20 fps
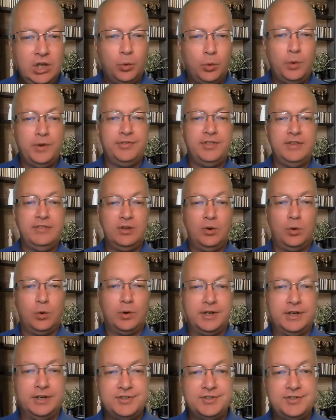within the
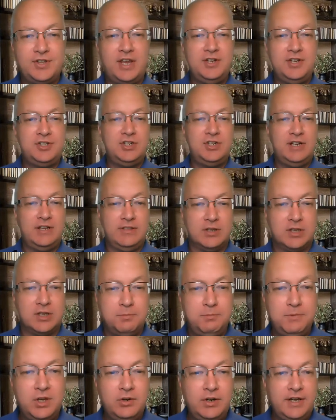organization and the
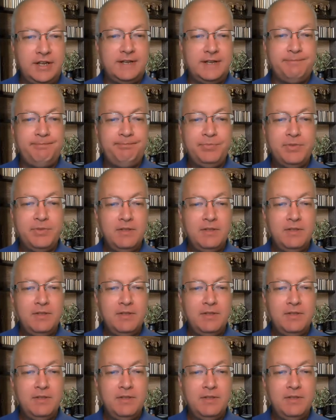community